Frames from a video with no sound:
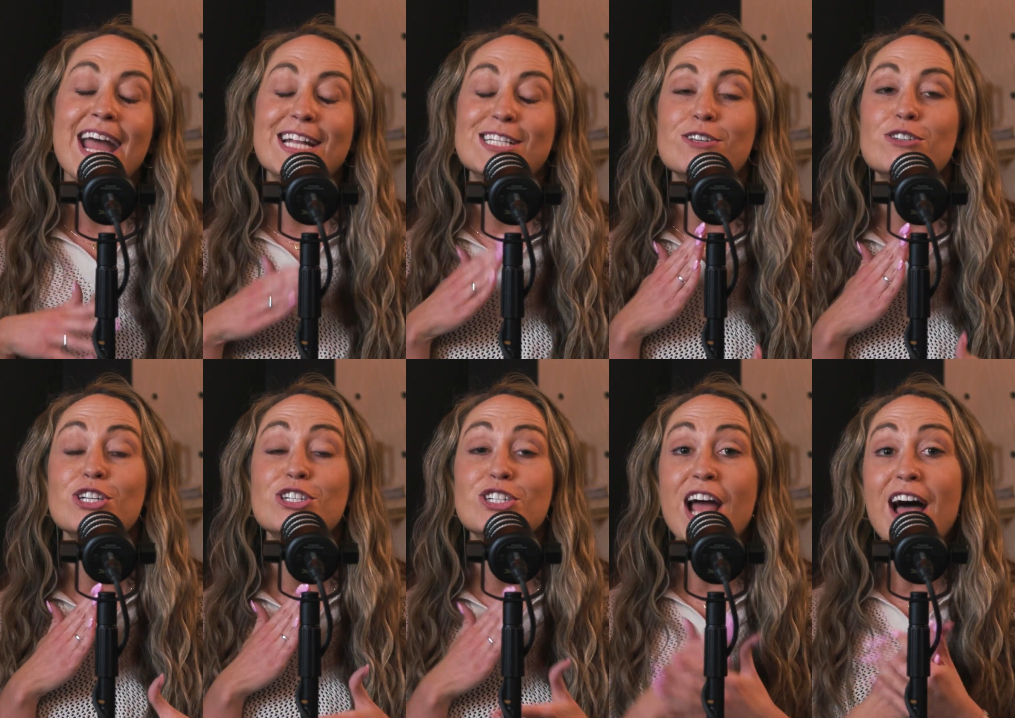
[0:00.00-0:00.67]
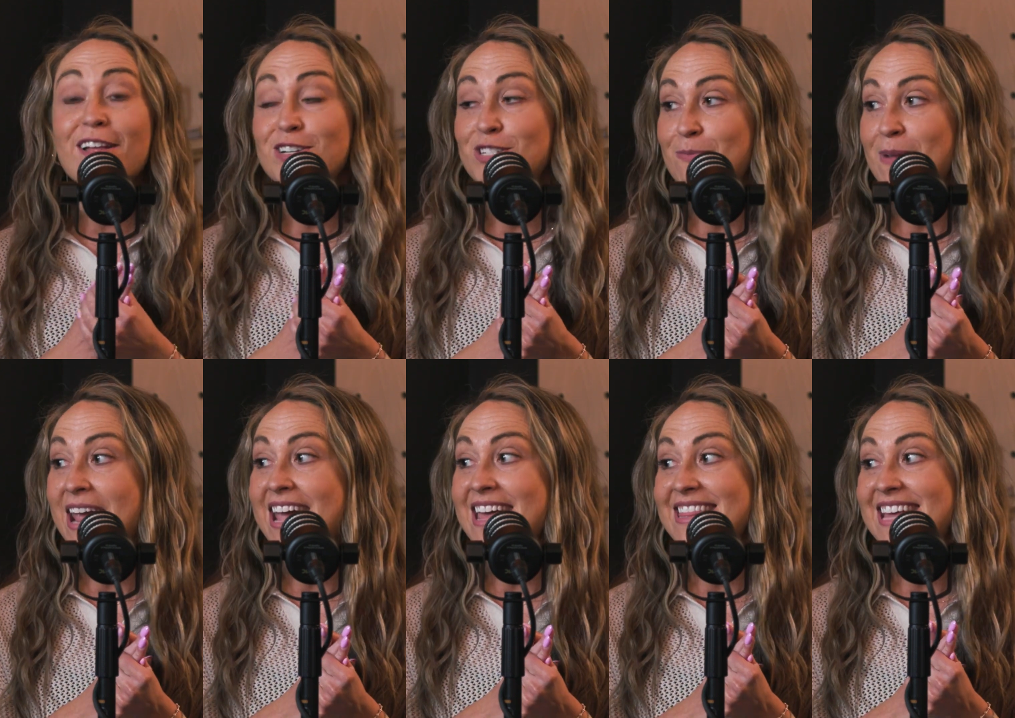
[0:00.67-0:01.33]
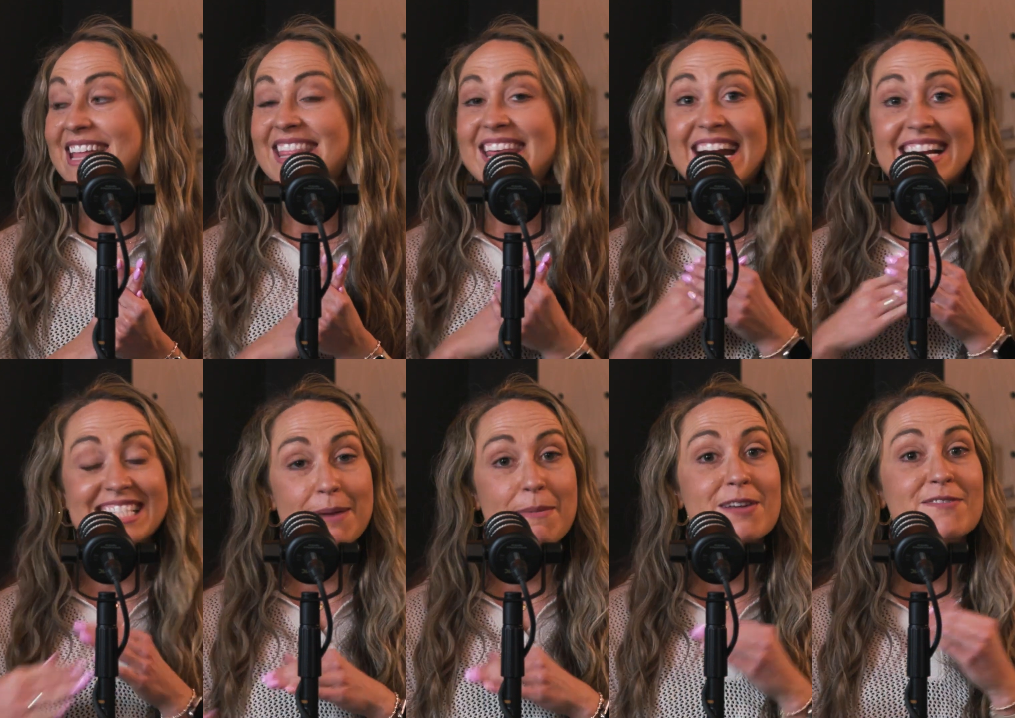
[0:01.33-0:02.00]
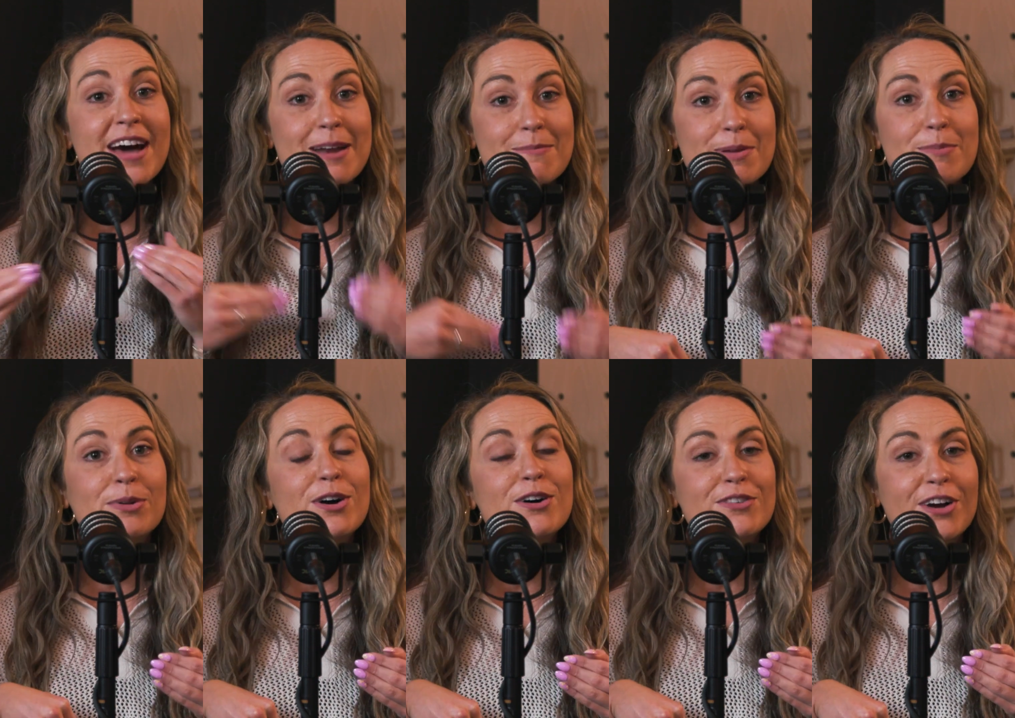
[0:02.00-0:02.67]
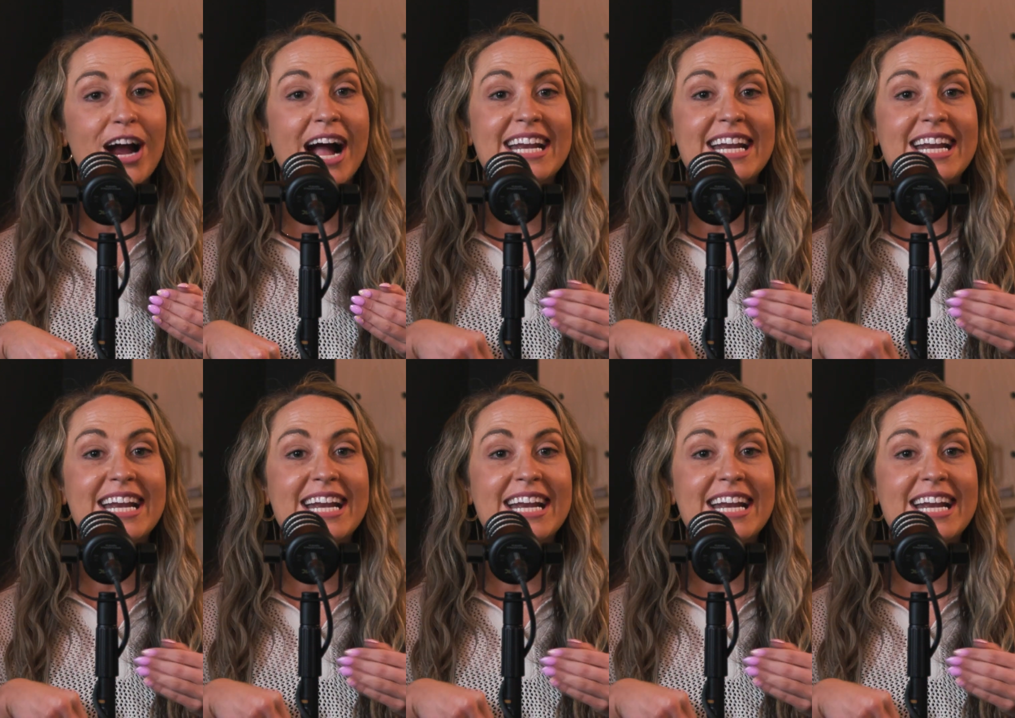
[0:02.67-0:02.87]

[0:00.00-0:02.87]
And so she challenged me that the next time I invited people over,